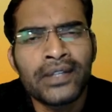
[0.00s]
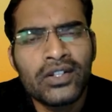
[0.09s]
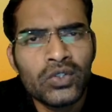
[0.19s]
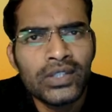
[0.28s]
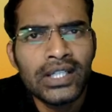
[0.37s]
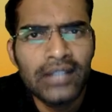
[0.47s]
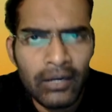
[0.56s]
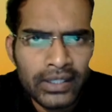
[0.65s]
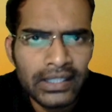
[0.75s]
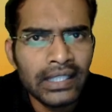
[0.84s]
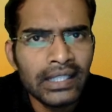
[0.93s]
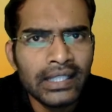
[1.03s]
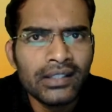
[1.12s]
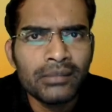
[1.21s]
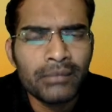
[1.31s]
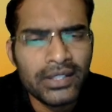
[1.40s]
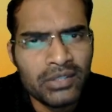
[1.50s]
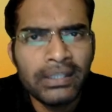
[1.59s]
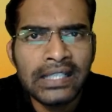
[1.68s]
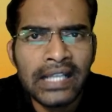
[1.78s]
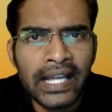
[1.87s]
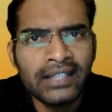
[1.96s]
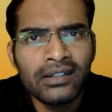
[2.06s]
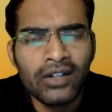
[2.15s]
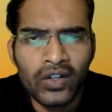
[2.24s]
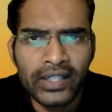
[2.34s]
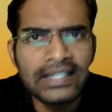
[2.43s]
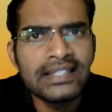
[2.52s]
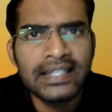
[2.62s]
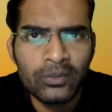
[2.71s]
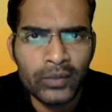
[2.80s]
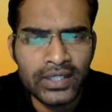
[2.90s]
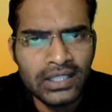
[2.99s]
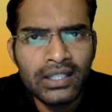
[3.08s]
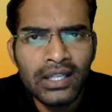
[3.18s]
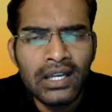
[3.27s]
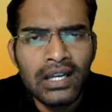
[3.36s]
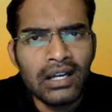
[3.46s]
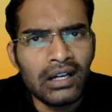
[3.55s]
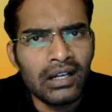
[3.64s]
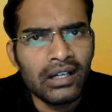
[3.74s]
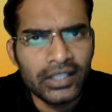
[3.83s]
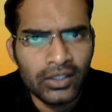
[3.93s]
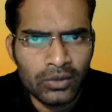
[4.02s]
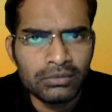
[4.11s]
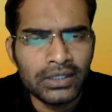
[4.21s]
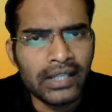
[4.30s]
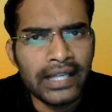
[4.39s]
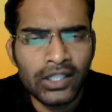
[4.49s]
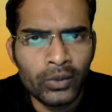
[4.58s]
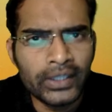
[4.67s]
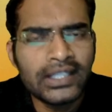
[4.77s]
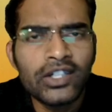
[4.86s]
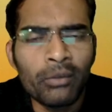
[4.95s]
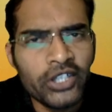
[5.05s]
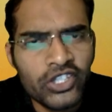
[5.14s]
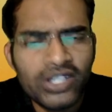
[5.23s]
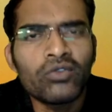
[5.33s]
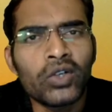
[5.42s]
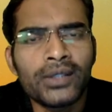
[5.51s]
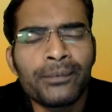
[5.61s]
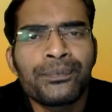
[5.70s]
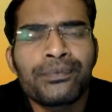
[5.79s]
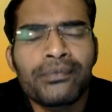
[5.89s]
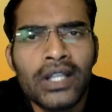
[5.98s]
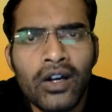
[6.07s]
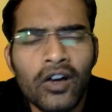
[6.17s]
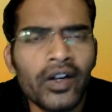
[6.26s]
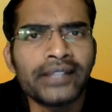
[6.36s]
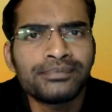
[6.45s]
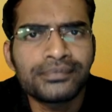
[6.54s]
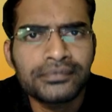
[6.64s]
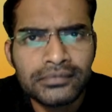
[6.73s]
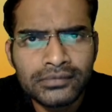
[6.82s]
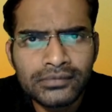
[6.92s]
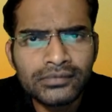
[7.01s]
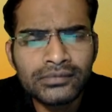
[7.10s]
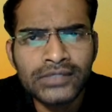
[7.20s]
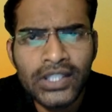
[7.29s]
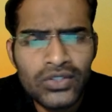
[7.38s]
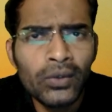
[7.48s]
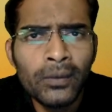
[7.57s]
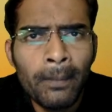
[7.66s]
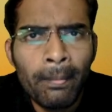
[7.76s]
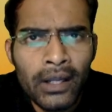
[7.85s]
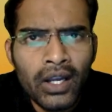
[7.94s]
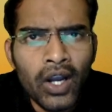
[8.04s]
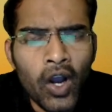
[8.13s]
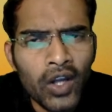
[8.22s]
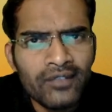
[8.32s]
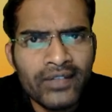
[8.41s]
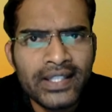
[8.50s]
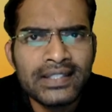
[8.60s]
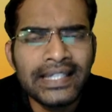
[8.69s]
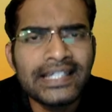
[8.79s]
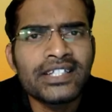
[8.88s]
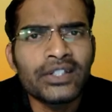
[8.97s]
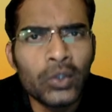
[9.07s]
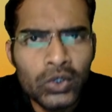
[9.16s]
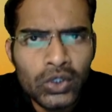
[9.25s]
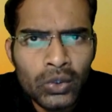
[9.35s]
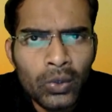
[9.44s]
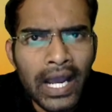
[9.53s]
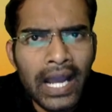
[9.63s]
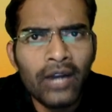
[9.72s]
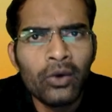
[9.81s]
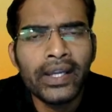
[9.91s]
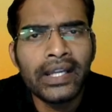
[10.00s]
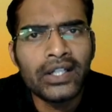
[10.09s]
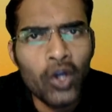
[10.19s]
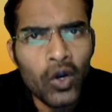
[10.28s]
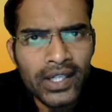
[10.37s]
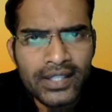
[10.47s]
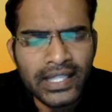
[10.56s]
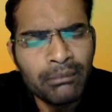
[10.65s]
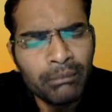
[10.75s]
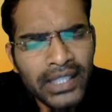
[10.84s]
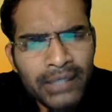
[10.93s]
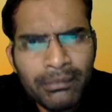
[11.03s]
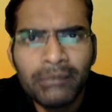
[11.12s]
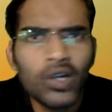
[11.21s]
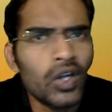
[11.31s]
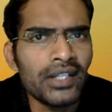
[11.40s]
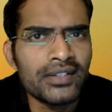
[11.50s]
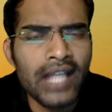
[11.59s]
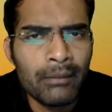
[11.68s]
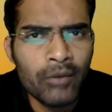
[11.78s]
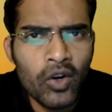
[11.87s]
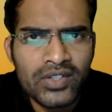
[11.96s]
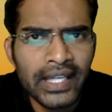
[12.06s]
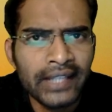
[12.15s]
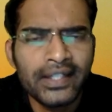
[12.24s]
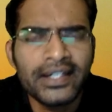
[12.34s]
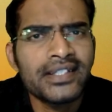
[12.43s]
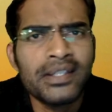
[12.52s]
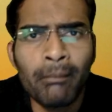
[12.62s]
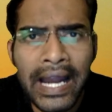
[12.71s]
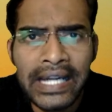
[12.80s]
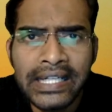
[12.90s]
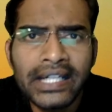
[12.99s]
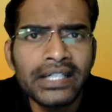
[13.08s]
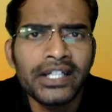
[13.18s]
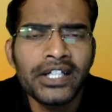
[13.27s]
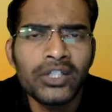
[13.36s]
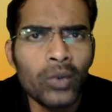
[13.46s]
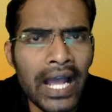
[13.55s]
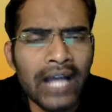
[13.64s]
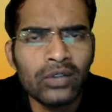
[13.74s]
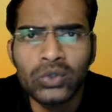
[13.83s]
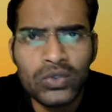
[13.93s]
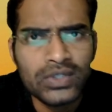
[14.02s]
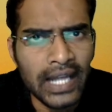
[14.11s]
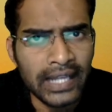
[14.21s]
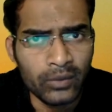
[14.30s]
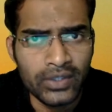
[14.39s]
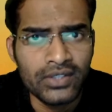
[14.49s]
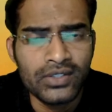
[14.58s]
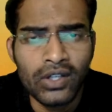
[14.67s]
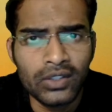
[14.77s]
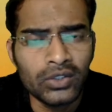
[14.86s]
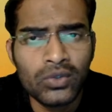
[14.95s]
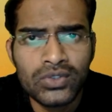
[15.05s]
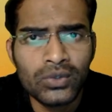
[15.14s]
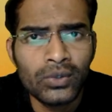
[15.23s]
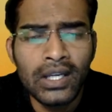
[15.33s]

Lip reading: so that our career must be in line or in sync with the right now in the competition world. All right, so always it's good to have a knowledge, a minimum knowledge. I'm not saying that it's a mandatory to have those languages or those